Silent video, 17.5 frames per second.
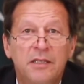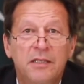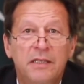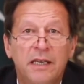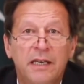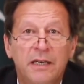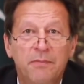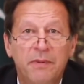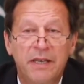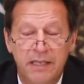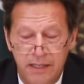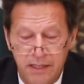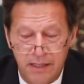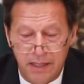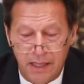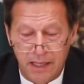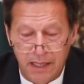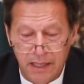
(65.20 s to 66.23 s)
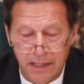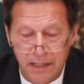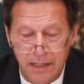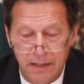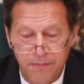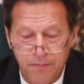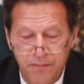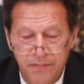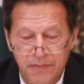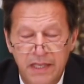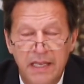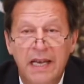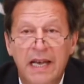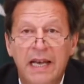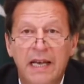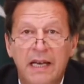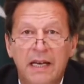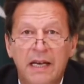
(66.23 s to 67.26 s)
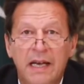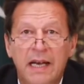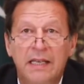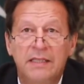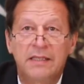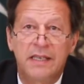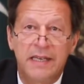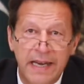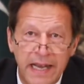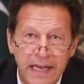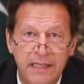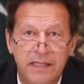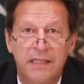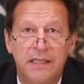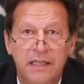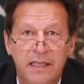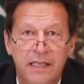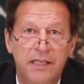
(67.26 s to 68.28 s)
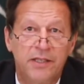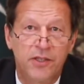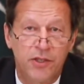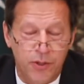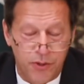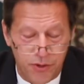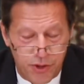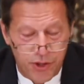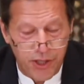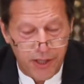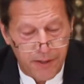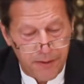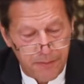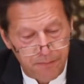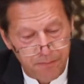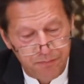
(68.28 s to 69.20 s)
Turkmenistan as the next ECO chair.